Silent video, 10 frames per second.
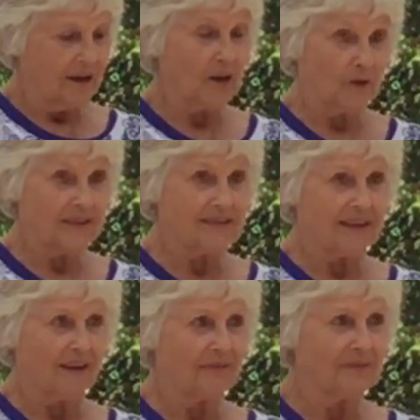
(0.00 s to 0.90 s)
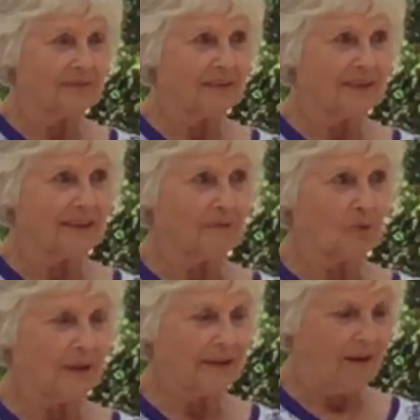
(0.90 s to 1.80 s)
our good self, and
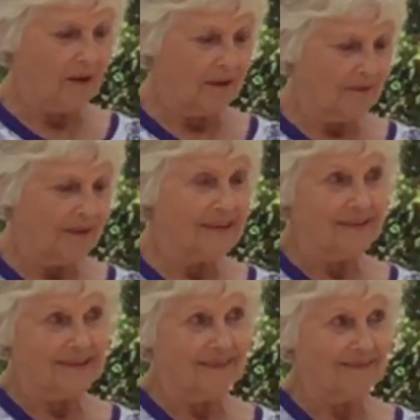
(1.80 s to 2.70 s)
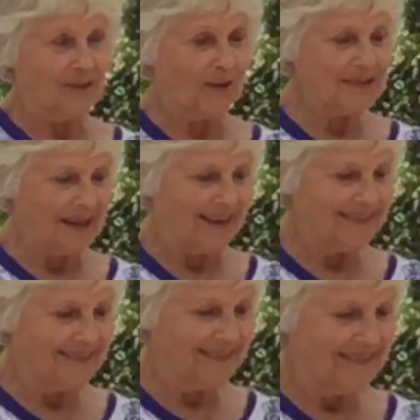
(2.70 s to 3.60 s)
avoid our dark side.